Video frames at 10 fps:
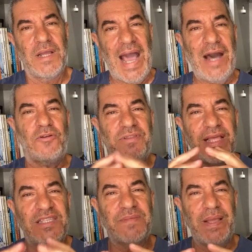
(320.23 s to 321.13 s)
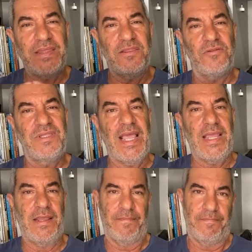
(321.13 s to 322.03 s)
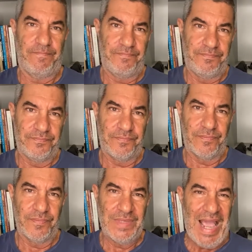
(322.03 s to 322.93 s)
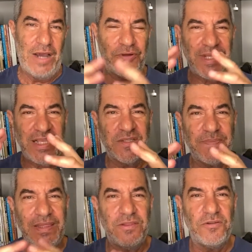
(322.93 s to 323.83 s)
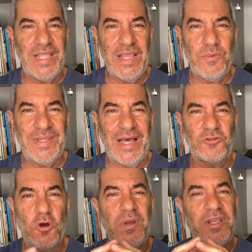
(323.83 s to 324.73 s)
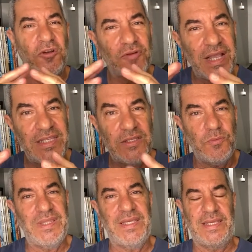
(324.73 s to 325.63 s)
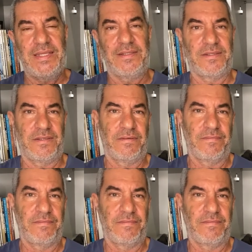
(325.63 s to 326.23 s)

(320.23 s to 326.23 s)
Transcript: How do they spend their day? How do they spend their day without going crazy with the kids?